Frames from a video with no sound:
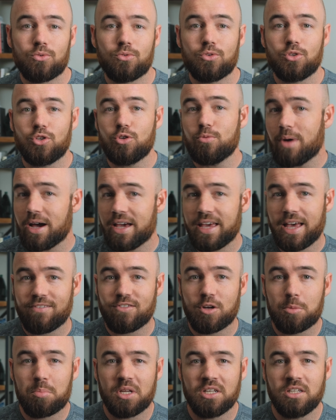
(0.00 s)
you might have an
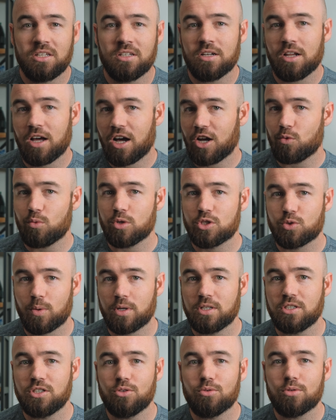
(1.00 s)
opinion on which
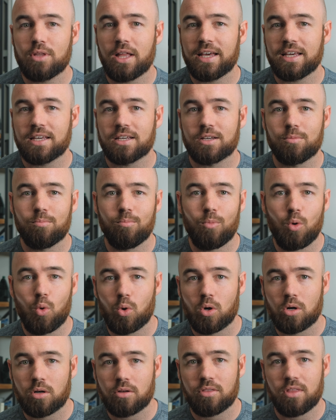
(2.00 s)
one you like
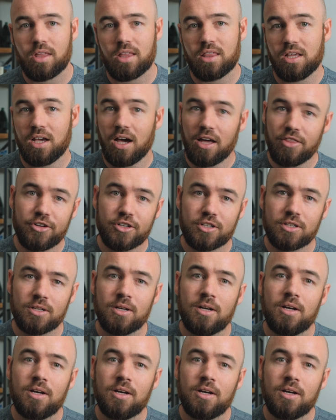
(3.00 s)
more than the other,